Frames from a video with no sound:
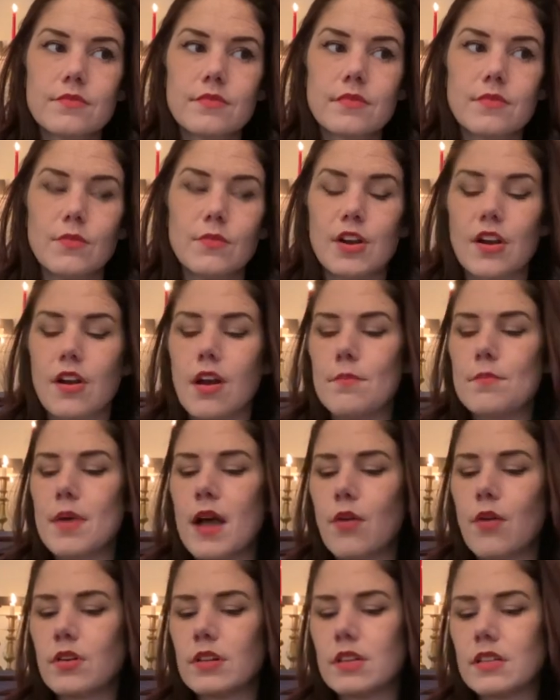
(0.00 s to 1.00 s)
We are not
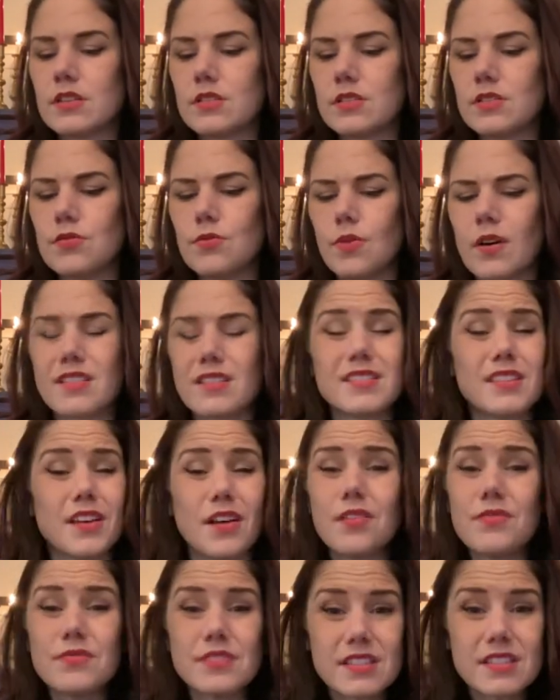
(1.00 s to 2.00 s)
powerless to
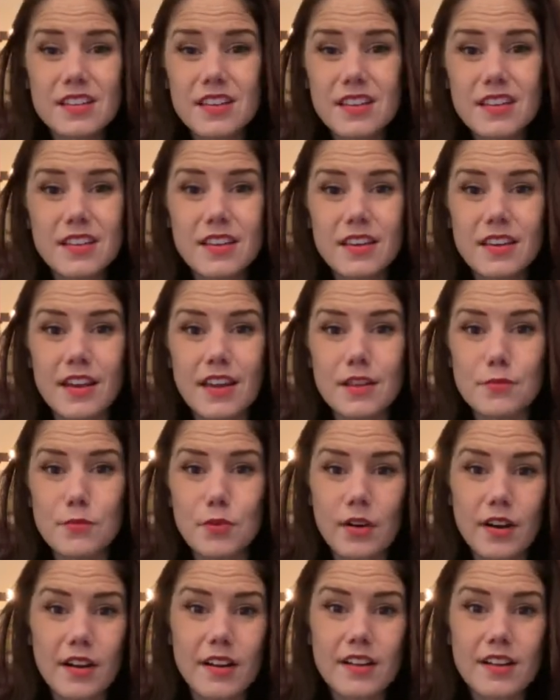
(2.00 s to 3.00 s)
ourselves
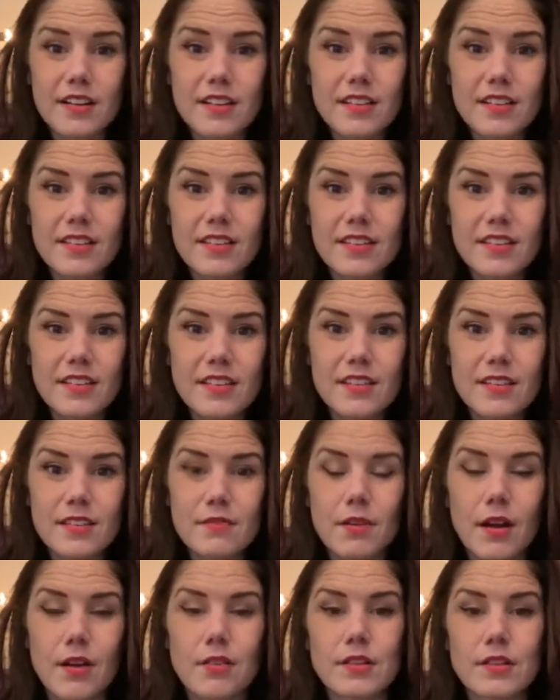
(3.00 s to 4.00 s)
anymore,
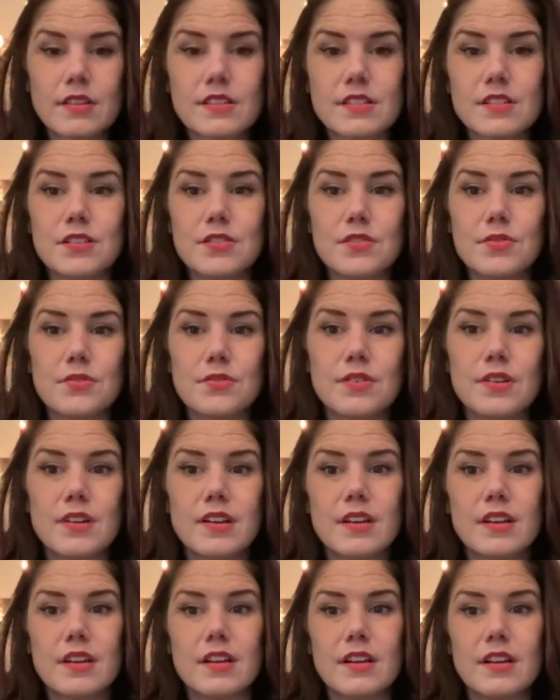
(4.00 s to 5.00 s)
powerless to
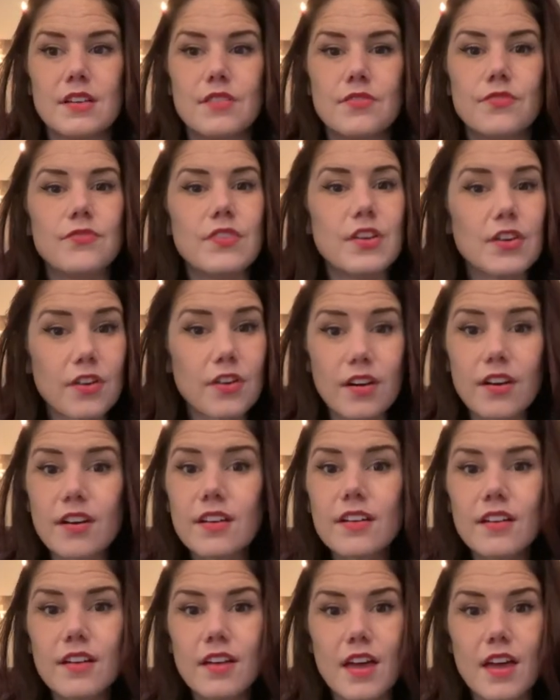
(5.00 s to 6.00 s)
fear
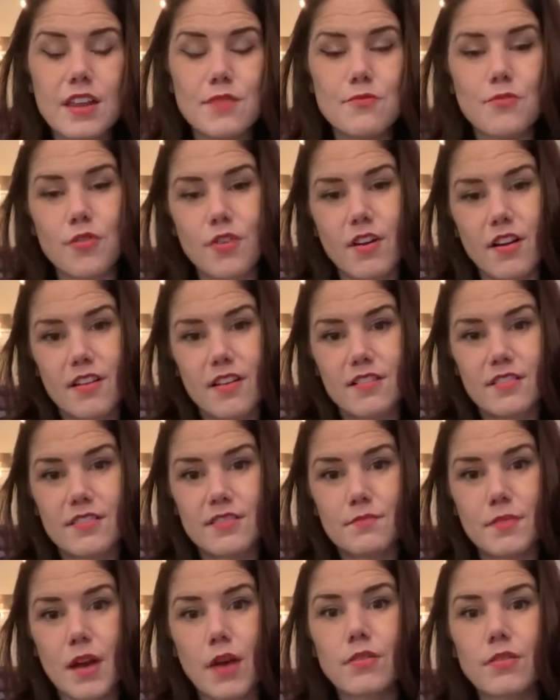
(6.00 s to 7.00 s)
anymore,
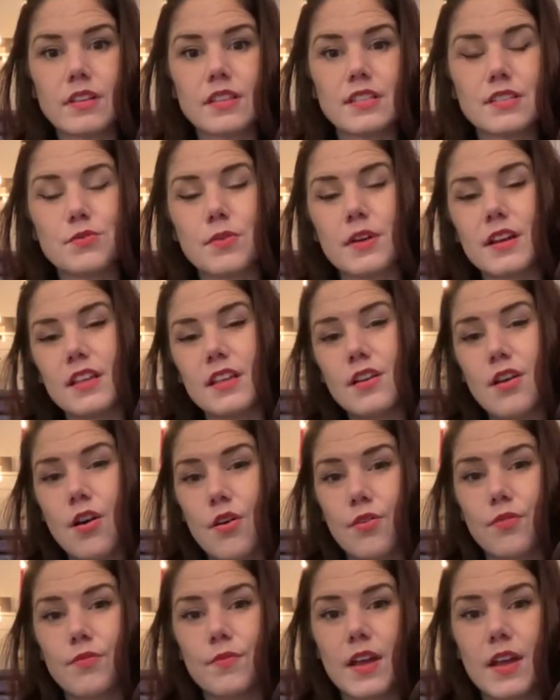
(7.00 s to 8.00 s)
powerless to our
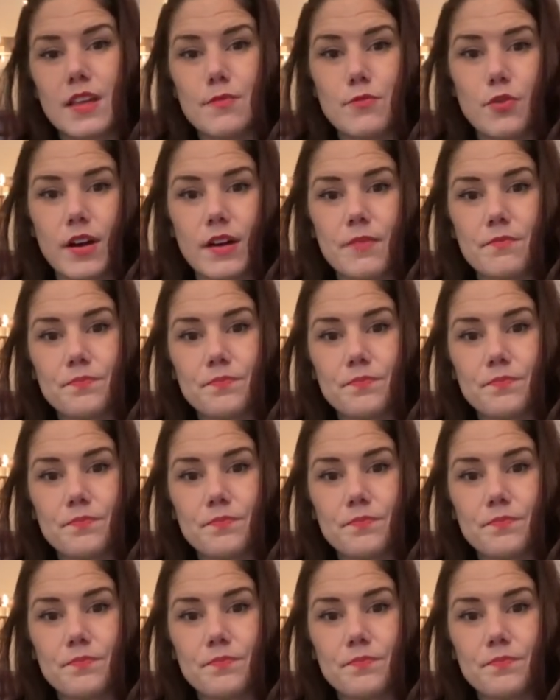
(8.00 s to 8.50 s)
ego anymore.